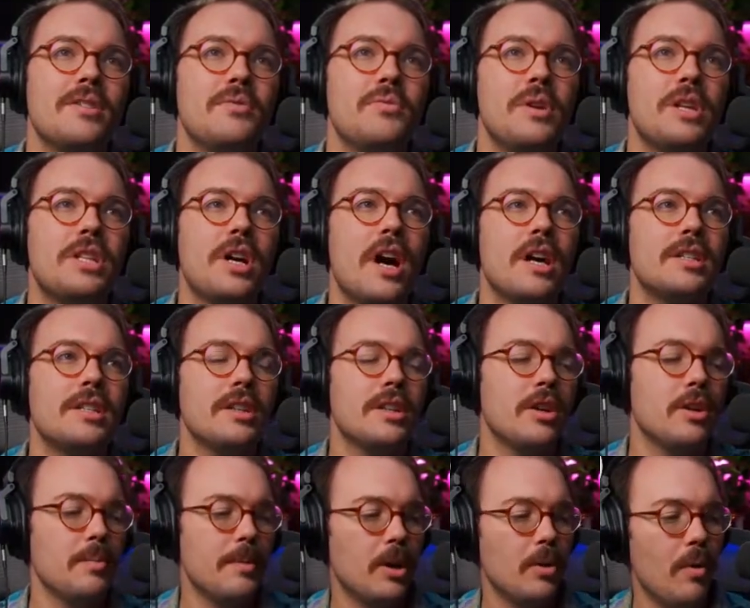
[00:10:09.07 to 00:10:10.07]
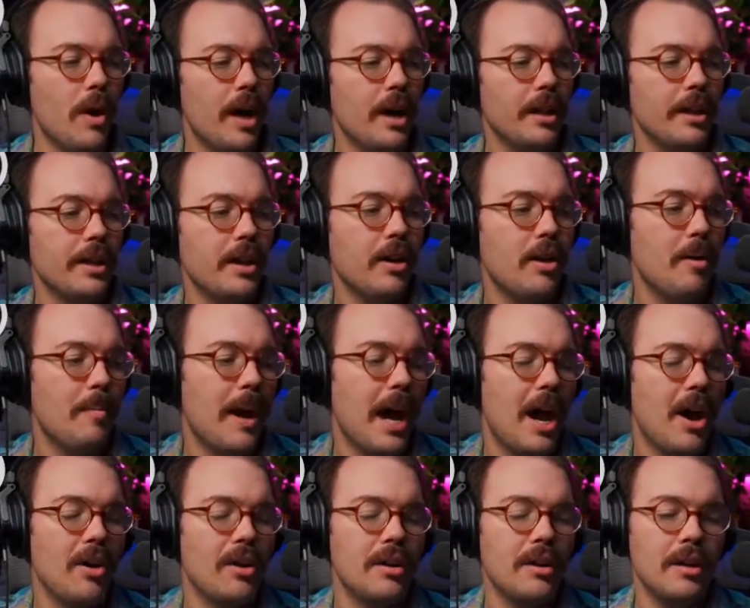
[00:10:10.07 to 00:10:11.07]
We talked a little bit a while ago
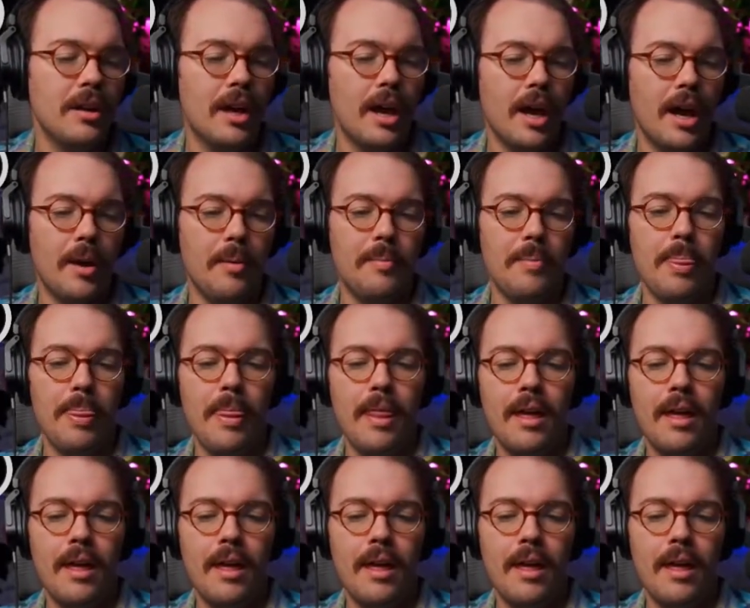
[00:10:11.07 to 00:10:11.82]
about the